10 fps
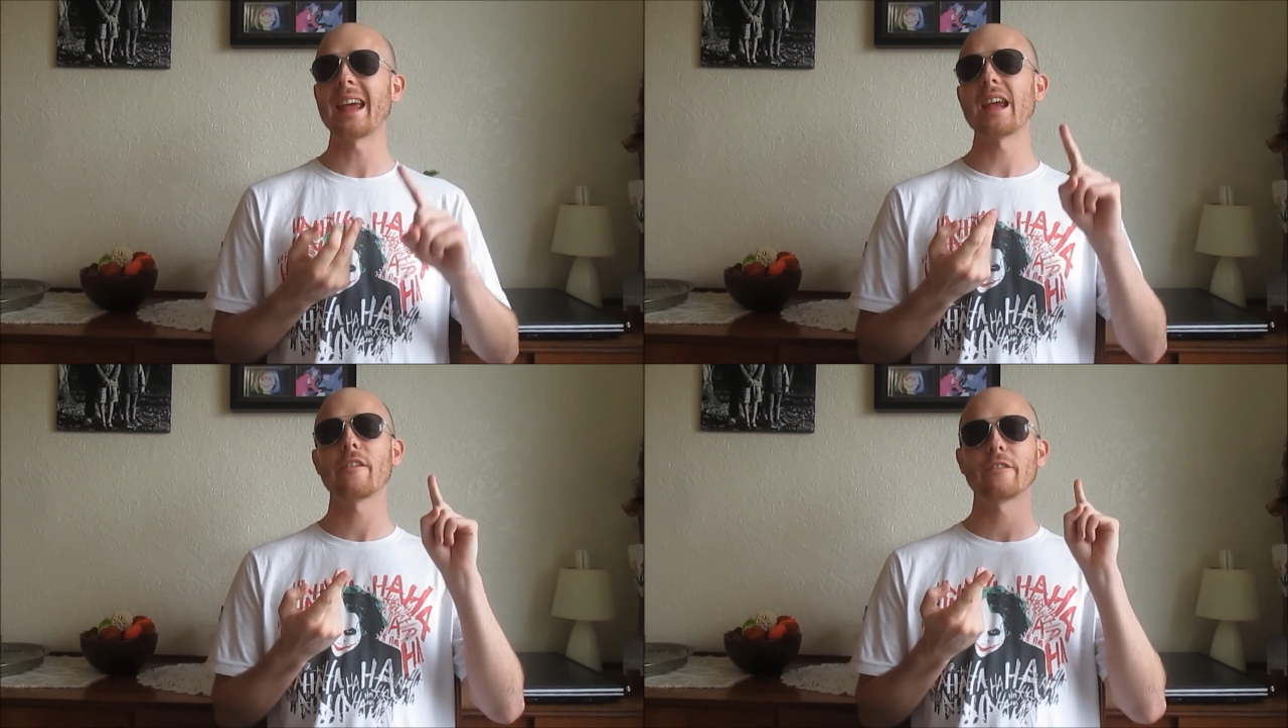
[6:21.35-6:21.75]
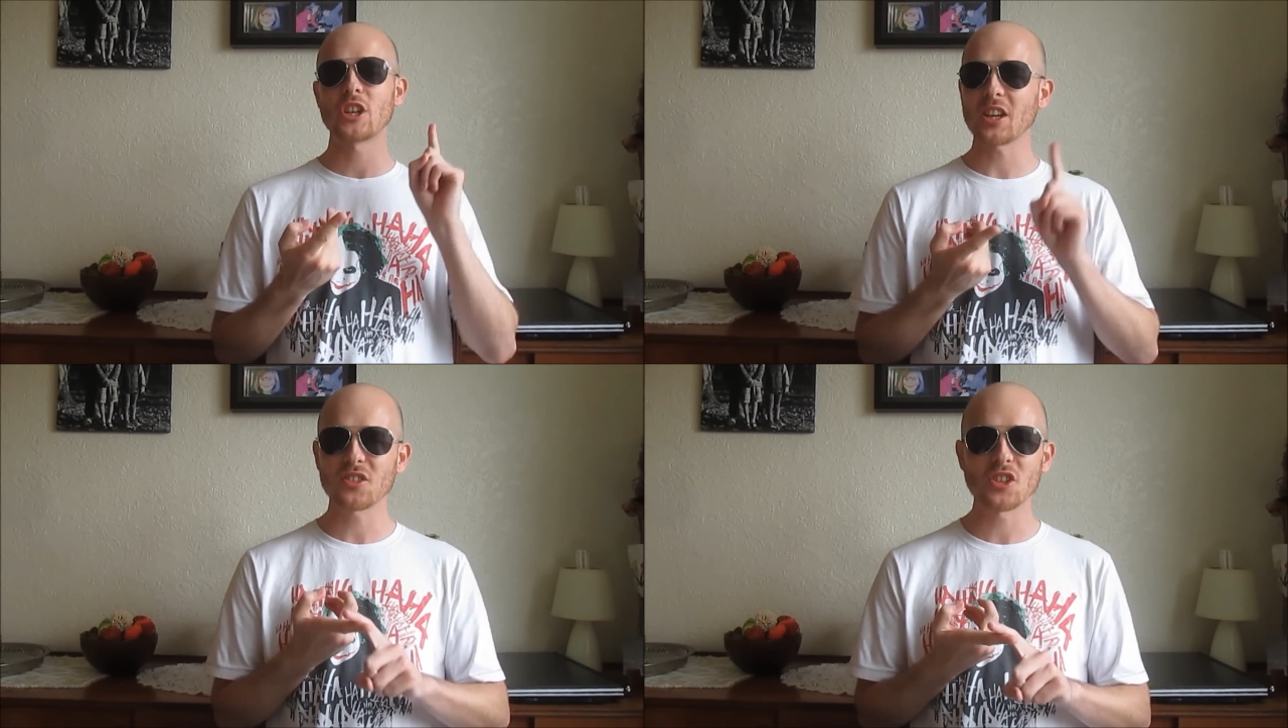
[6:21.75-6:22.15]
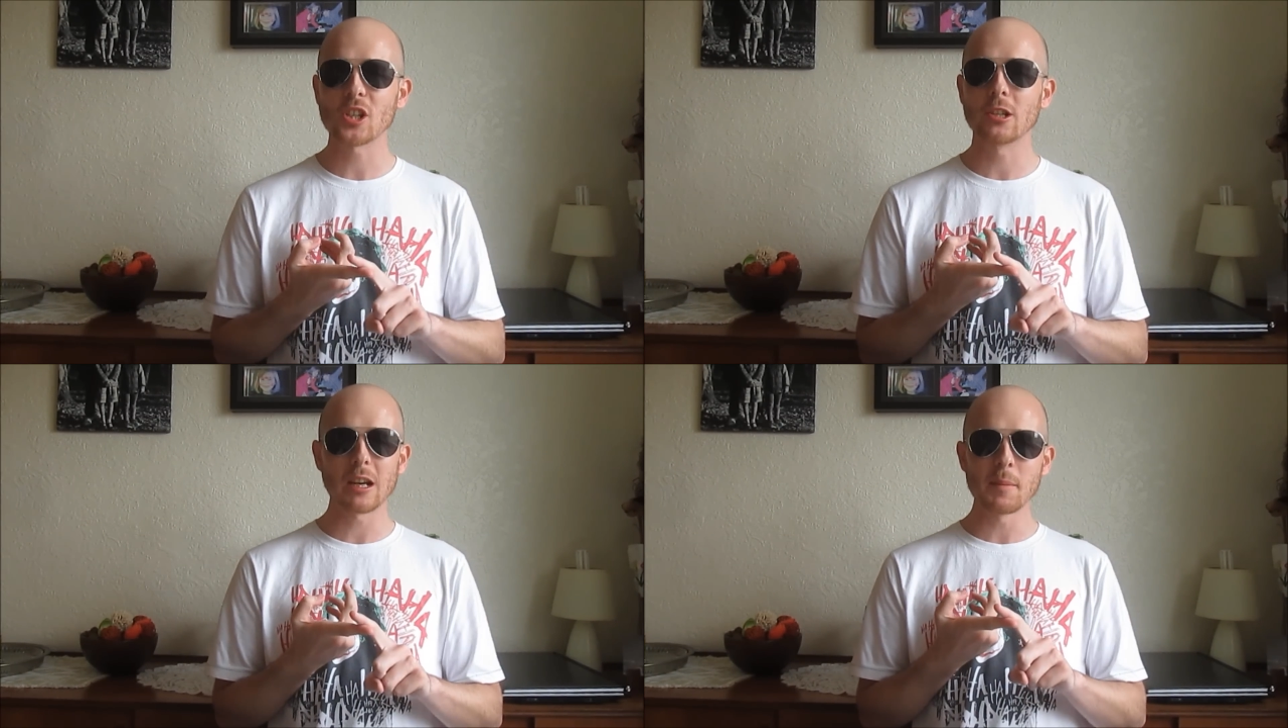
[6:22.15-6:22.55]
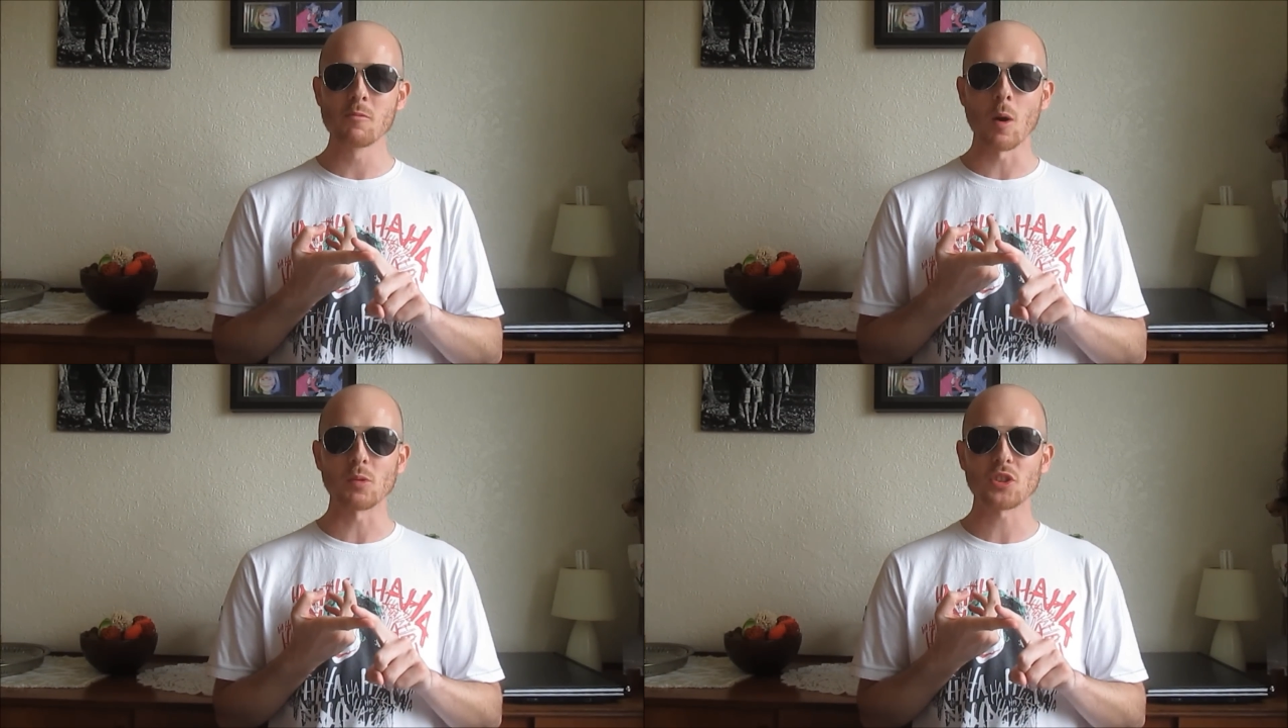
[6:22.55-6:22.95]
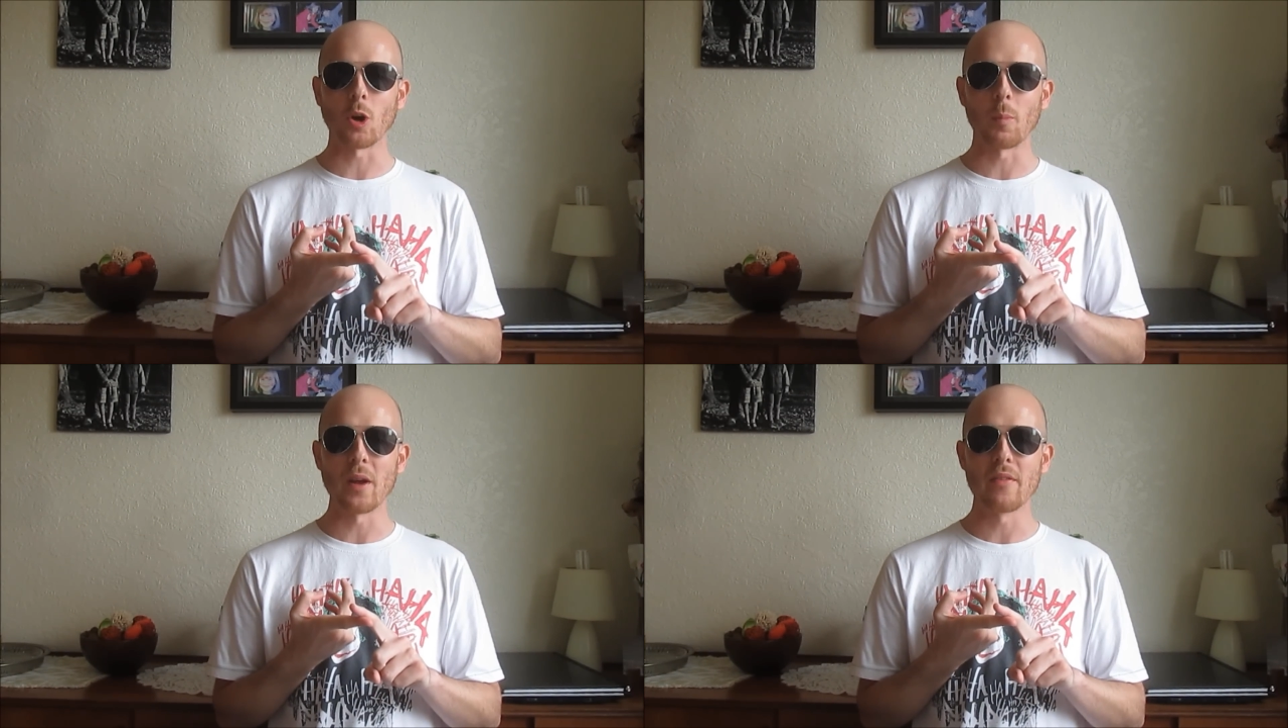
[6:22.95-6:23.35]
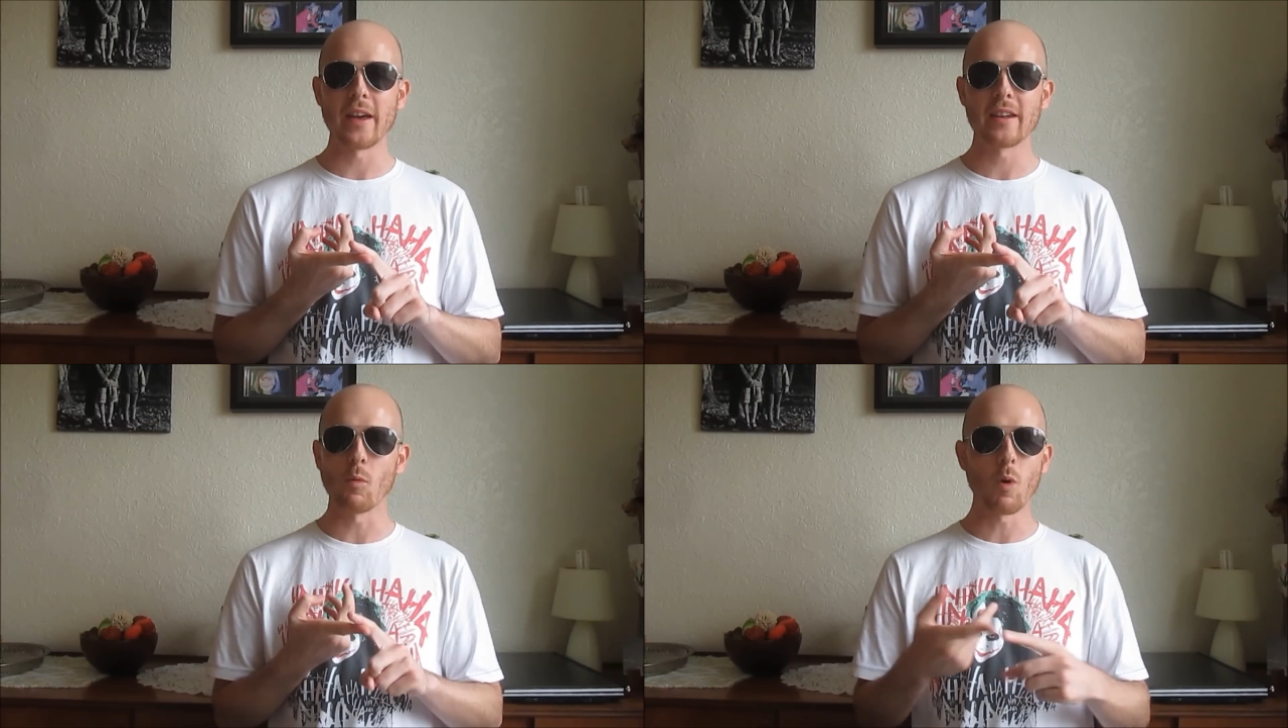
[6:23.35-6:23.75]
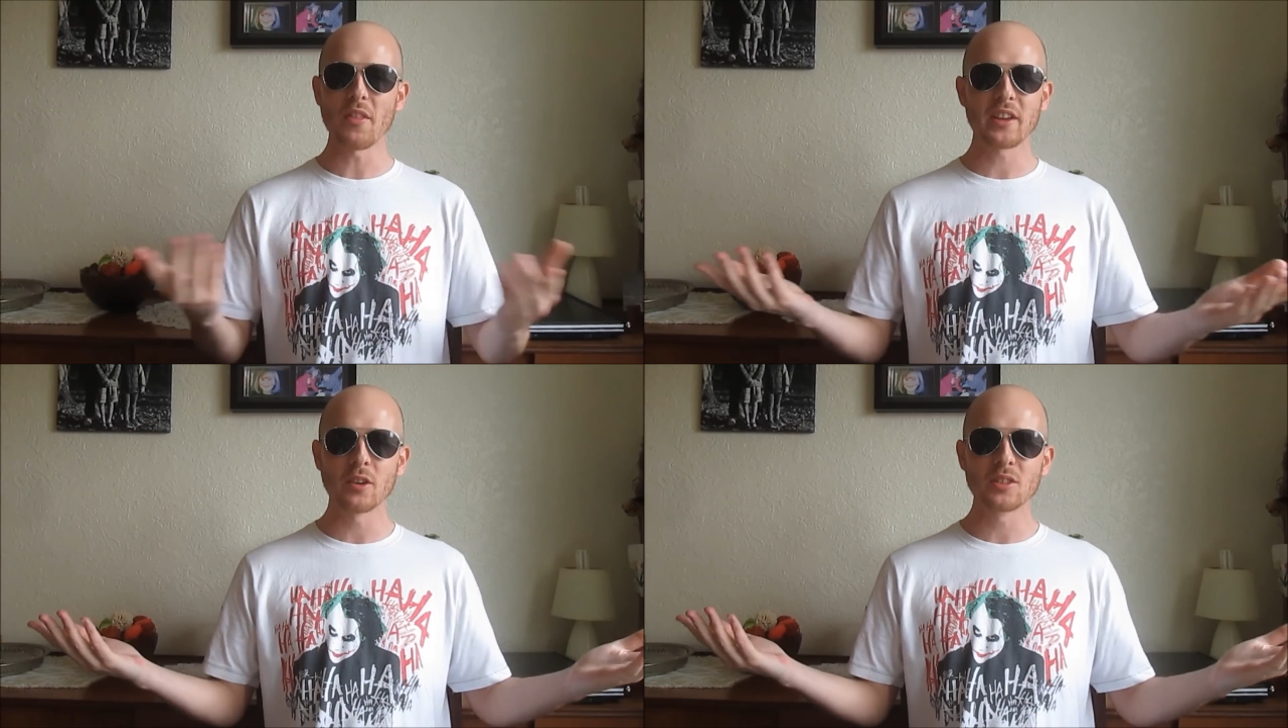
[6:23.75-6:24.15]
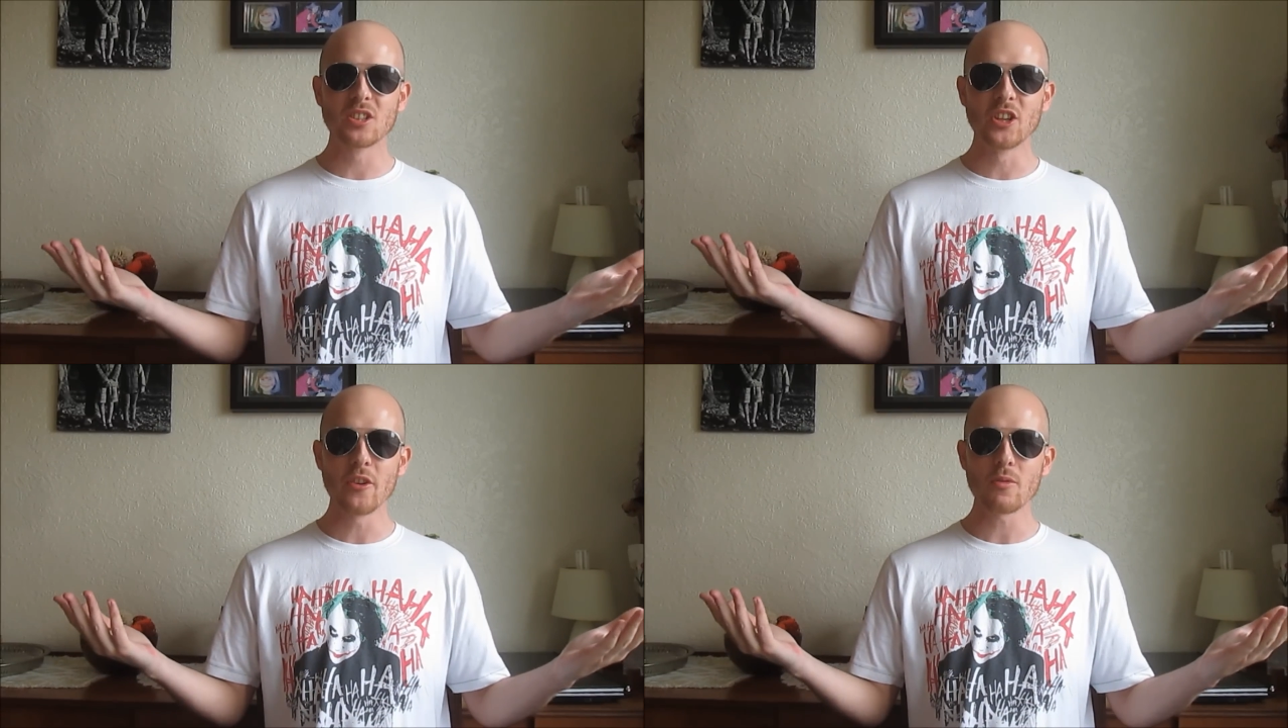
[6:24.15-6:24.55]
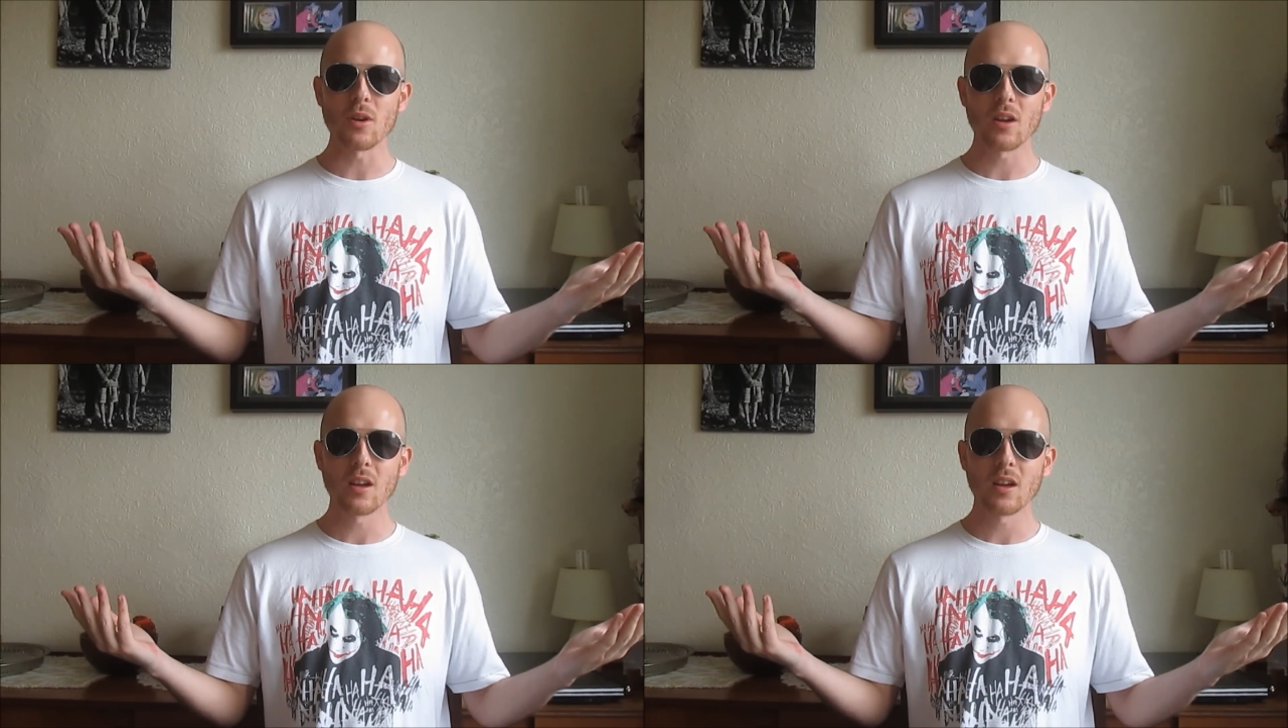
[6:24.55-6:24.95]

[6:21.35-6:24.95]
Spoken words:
if Chester's screaming won't stop it, then what are they going to do?